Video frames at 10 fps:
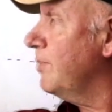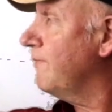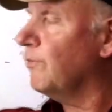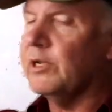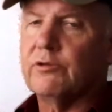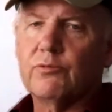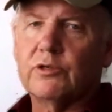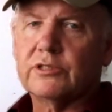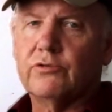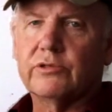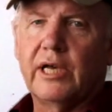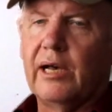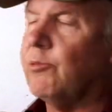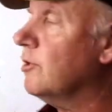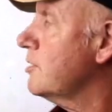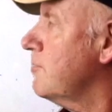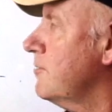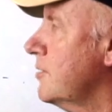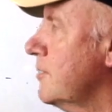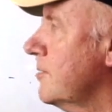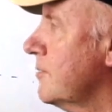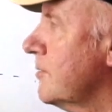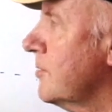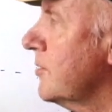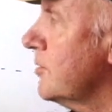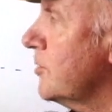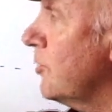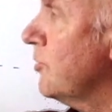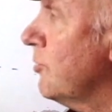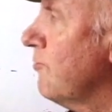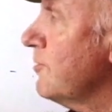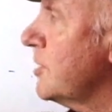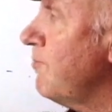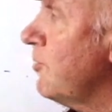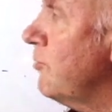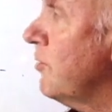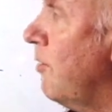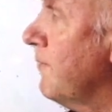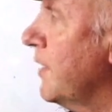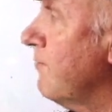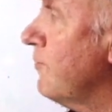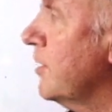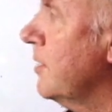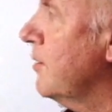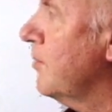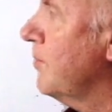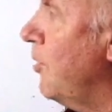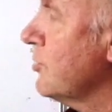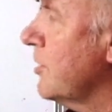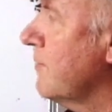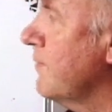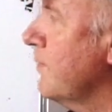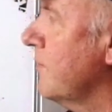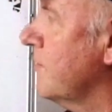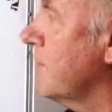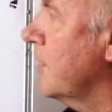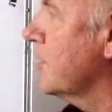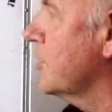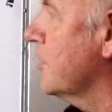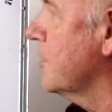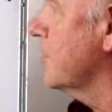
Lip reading: be familiar with what's called the harmonic series. So you do the reciprocal of every positive integer.